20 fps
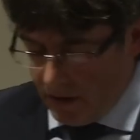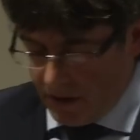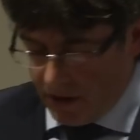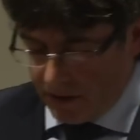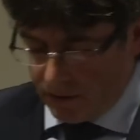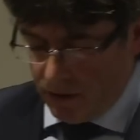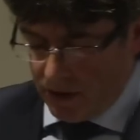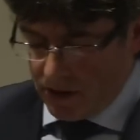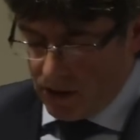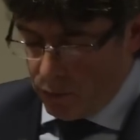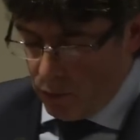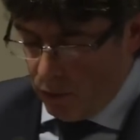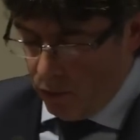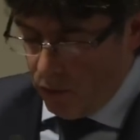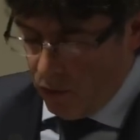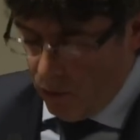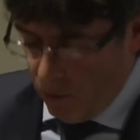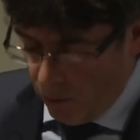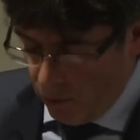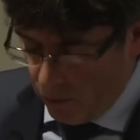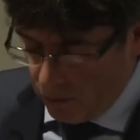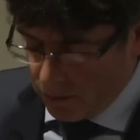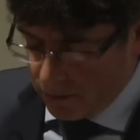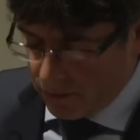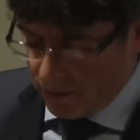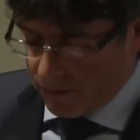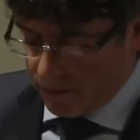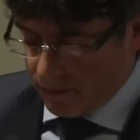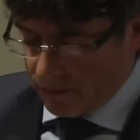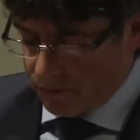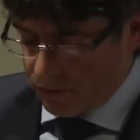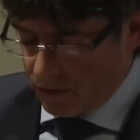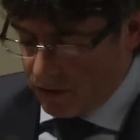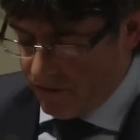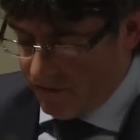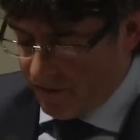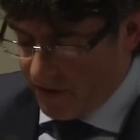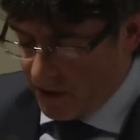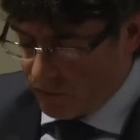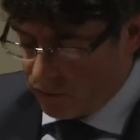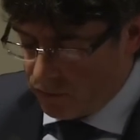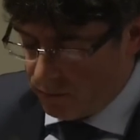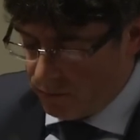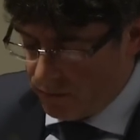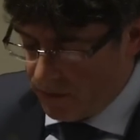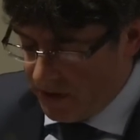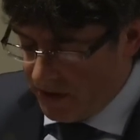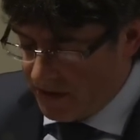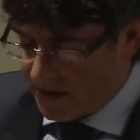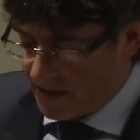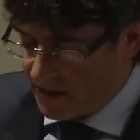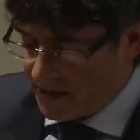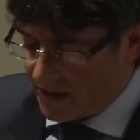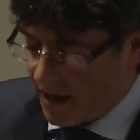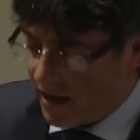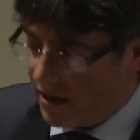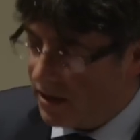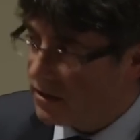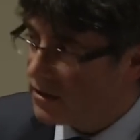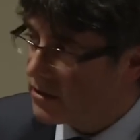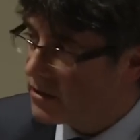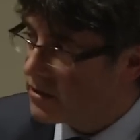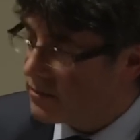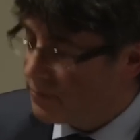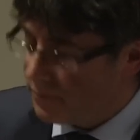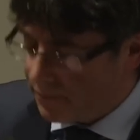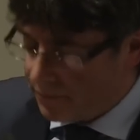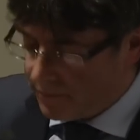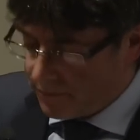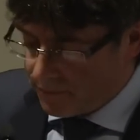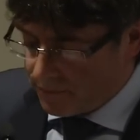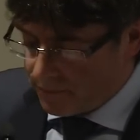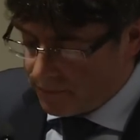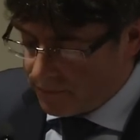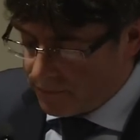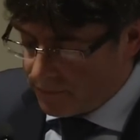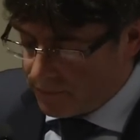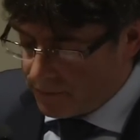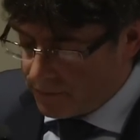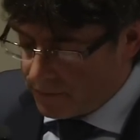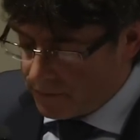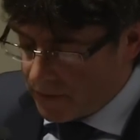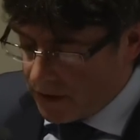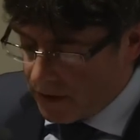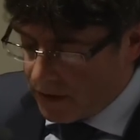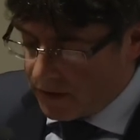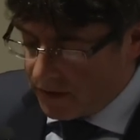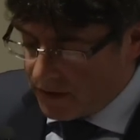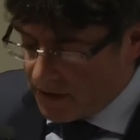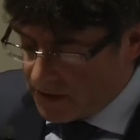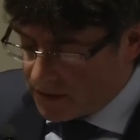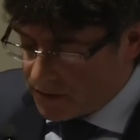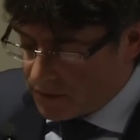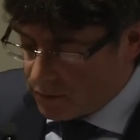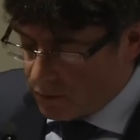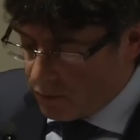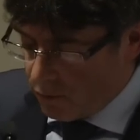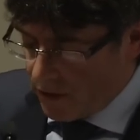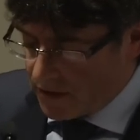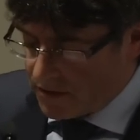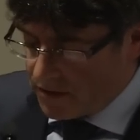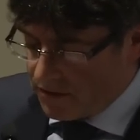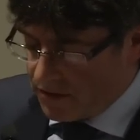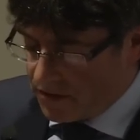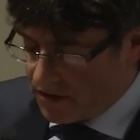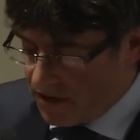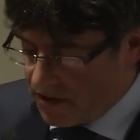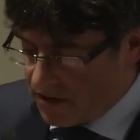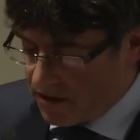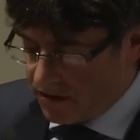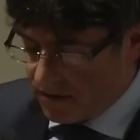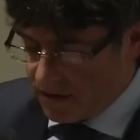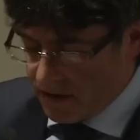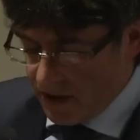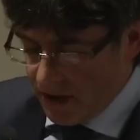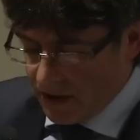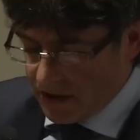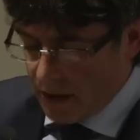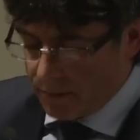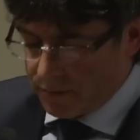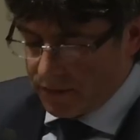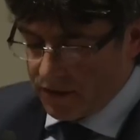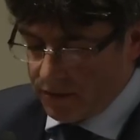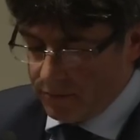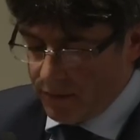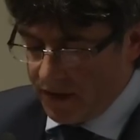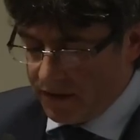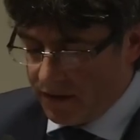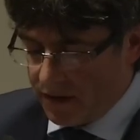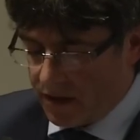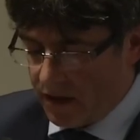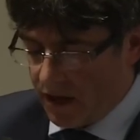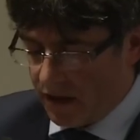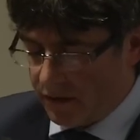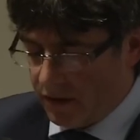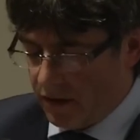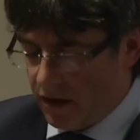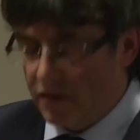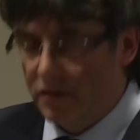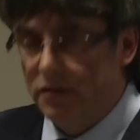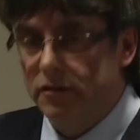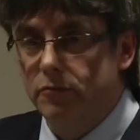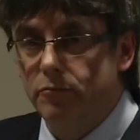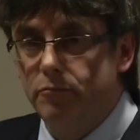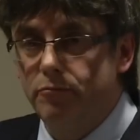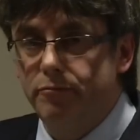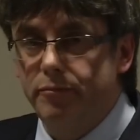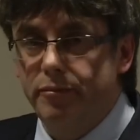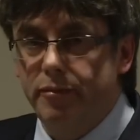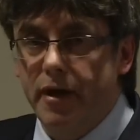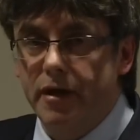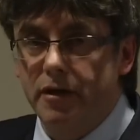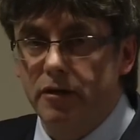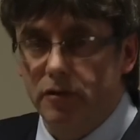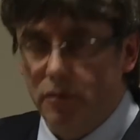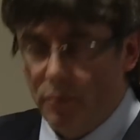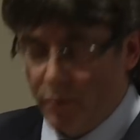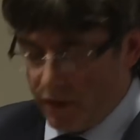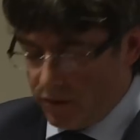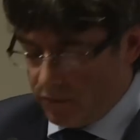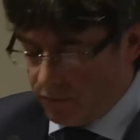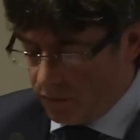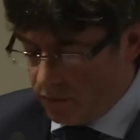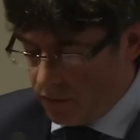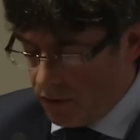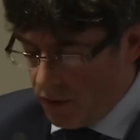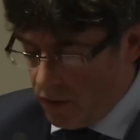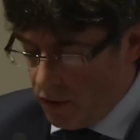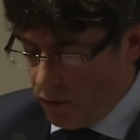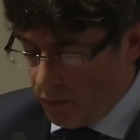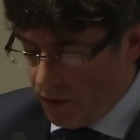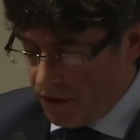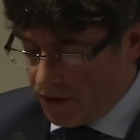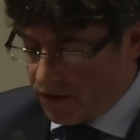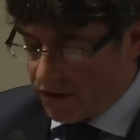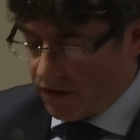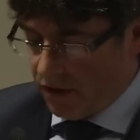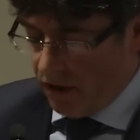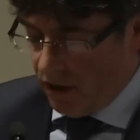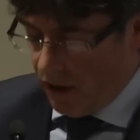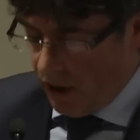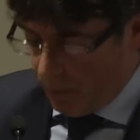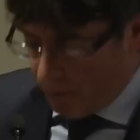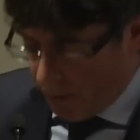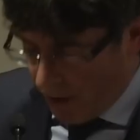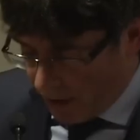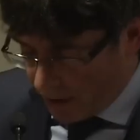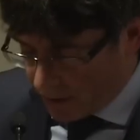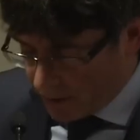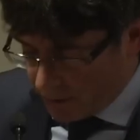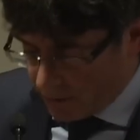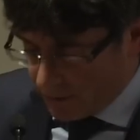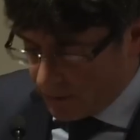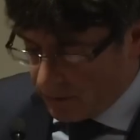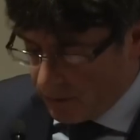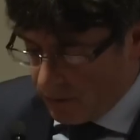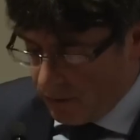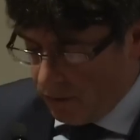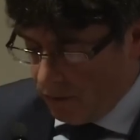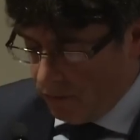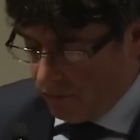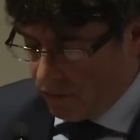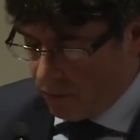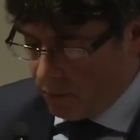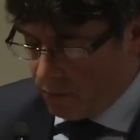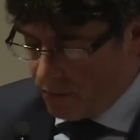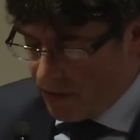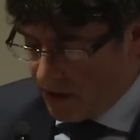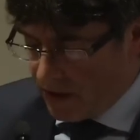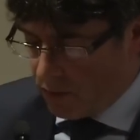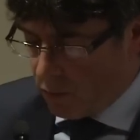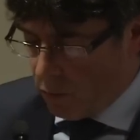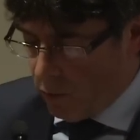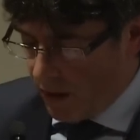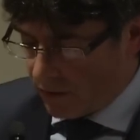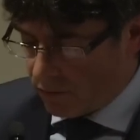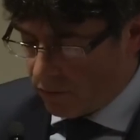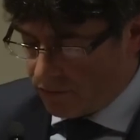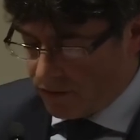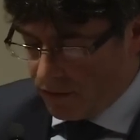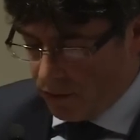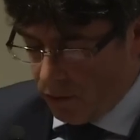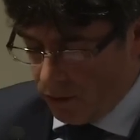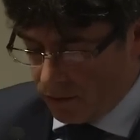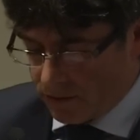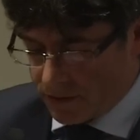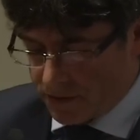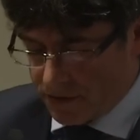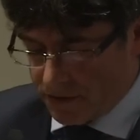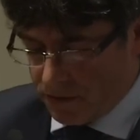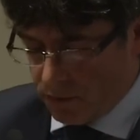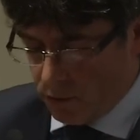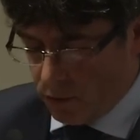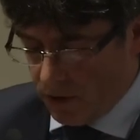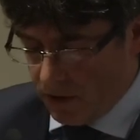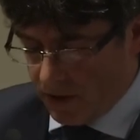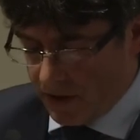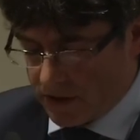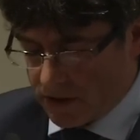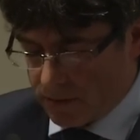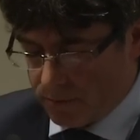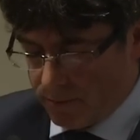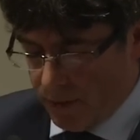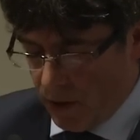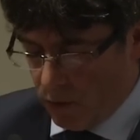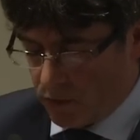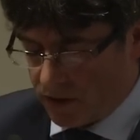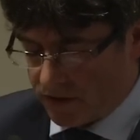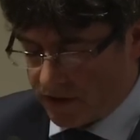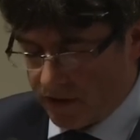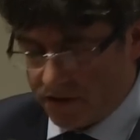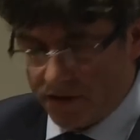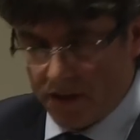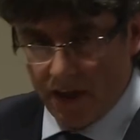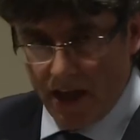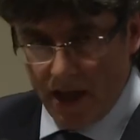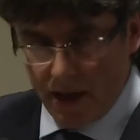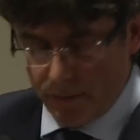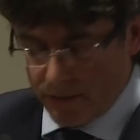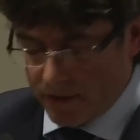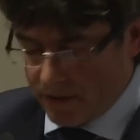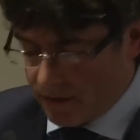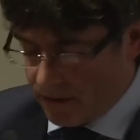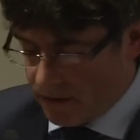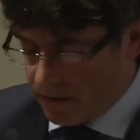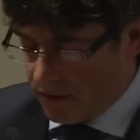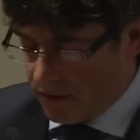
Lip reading: Catalonia will hold the referendum in any case. This was the decision adopted by the Catalan Parliament, which, apart from being one of the oldest in the world, as Pau Casals claimed,